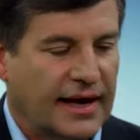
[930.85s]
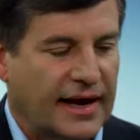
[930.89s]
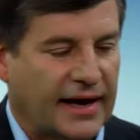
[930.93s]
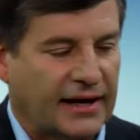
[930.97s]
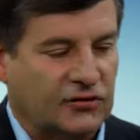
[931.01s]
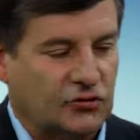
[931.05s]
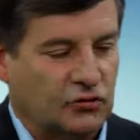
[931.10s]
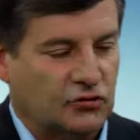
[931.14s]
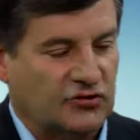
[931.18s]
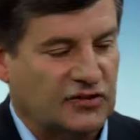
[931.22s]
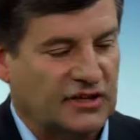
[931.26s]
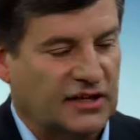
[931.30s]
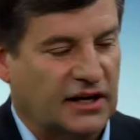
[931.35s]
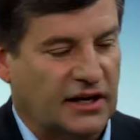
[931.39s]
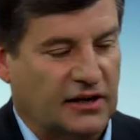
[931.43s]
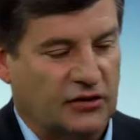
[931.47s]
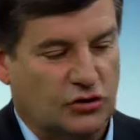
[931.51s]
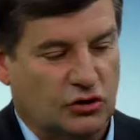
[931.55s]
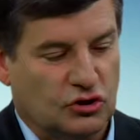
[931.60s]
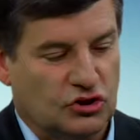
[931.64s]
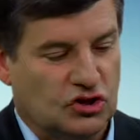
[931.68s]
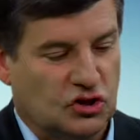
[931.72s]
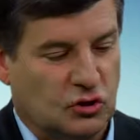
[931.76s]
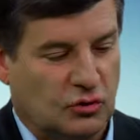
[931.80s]
And you see that
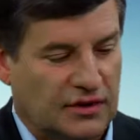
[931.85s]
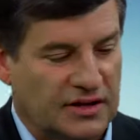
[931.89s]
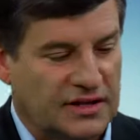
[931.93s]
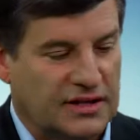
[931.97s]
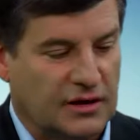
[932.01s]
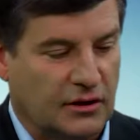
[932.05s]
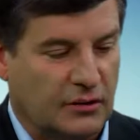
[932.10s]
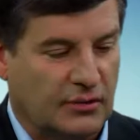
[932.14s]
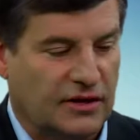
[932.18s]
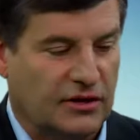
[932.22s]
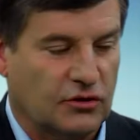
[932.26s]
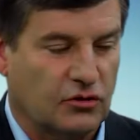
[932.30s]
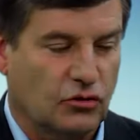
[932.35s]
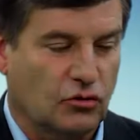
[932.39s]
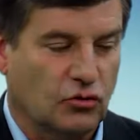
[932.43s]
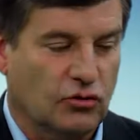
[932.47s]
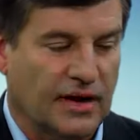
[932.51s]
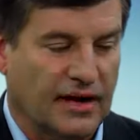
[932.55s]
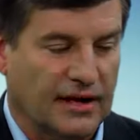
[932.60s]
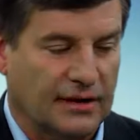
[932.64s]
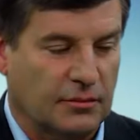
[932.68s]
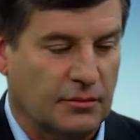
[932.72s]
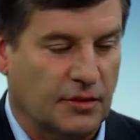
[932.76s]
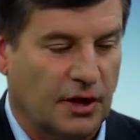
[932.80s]
also here when you
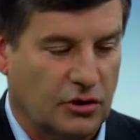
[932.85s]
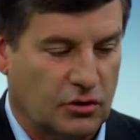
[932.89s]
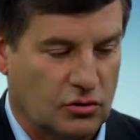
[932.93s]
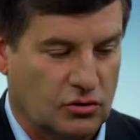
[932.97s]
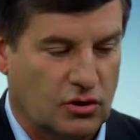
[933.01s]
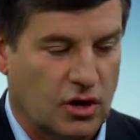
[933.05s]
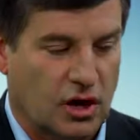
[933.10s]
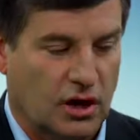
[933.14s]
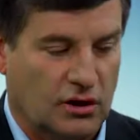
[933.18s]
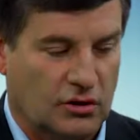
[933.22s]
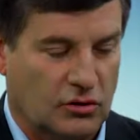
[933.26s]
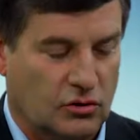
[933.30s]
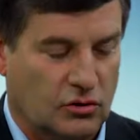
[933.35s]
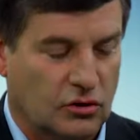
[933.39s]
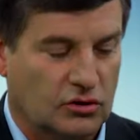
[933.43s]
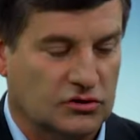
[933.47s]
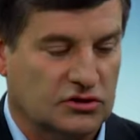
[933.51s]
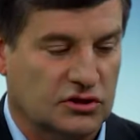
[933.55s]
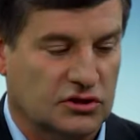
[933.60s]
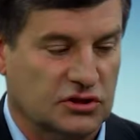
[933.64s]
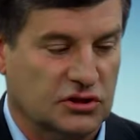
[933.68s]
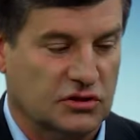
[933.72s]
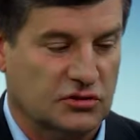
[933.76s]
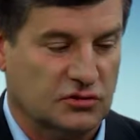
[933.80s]
look at the myocardial
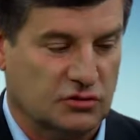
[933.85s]
oxygen